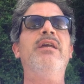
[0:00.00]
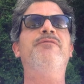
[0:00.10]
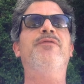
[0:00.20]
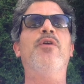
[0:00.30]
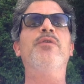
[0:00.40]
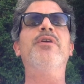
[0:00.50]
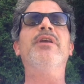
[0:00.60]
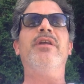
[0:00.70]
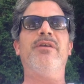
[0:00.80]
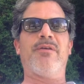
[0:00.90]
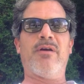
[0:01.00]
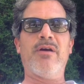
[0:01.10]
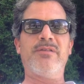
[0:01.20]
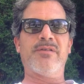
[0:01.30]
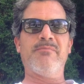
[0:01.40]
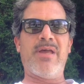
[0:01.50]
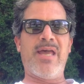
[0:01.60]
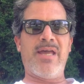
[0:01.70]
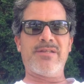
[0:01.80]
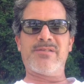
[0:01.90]
Fogarty or Hunter
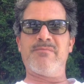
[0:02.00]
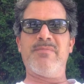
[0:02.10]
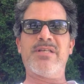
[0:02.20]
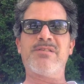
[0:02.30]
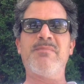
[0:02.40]
Matz or Mixed